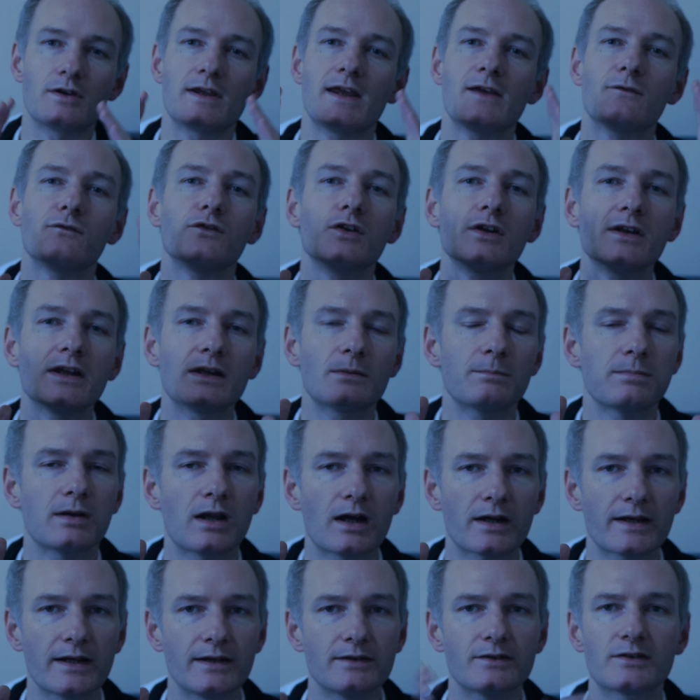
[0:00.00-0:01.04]
If you need
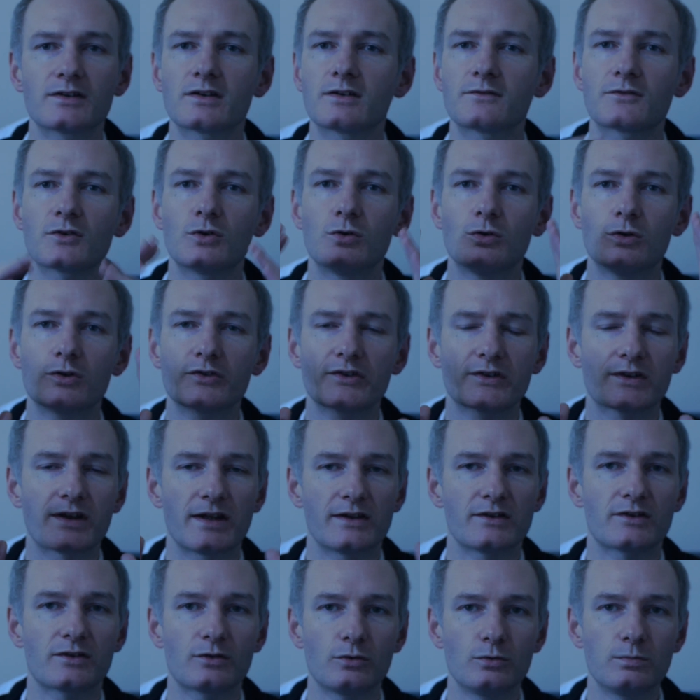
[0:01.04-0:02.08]
plugins, of course,
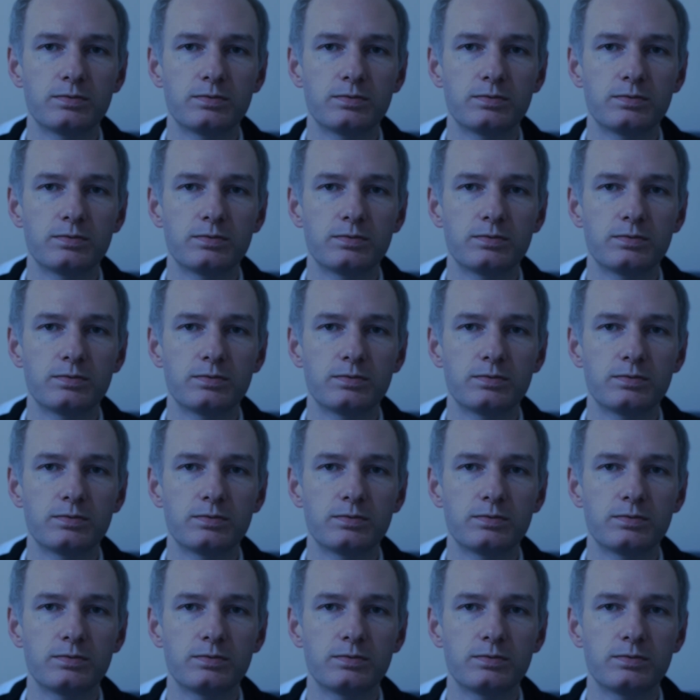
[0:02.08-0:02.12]
install